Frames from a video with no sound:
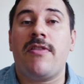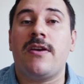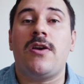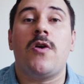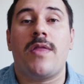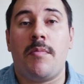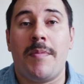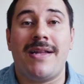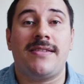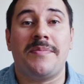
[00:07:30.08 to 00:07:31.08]
that you know that
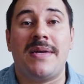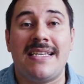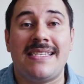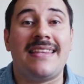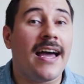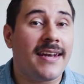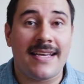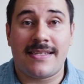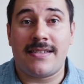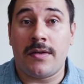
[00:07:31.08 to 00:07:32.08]
momentum is not
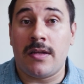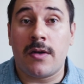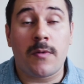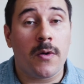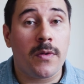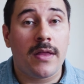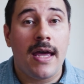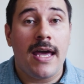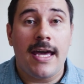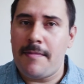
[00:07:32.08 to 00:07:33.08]
necessarily growth,
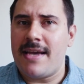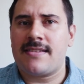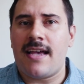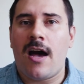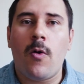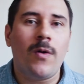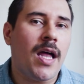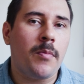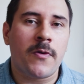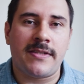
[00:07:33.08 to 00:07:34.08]
it makes a whole
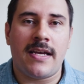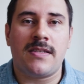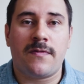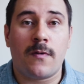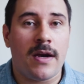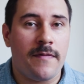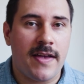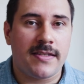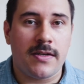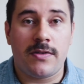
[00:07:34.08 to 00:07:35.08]
lot more sense for an
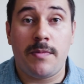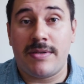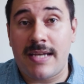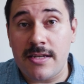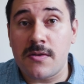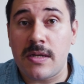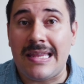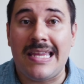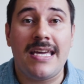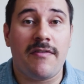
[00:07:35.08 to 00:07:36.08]
investor to potentially
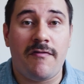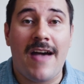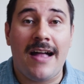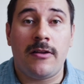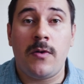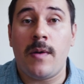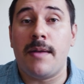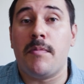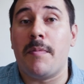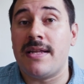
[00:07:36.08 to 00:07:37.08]
link value
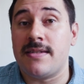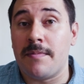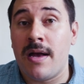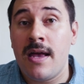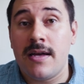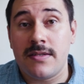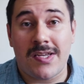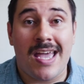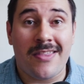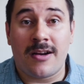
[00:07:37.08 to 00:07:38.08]
and momentum
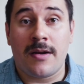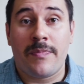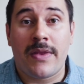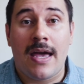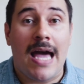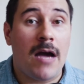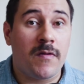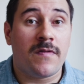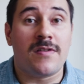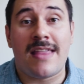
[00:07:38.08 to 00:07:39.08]
together,
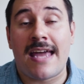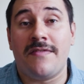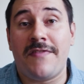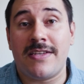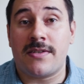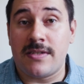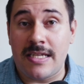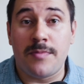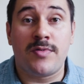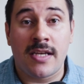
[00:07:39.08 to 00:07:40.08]
however that investor
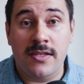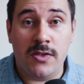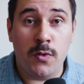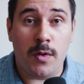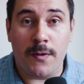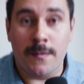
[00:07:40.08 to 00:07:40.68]
deems suitable.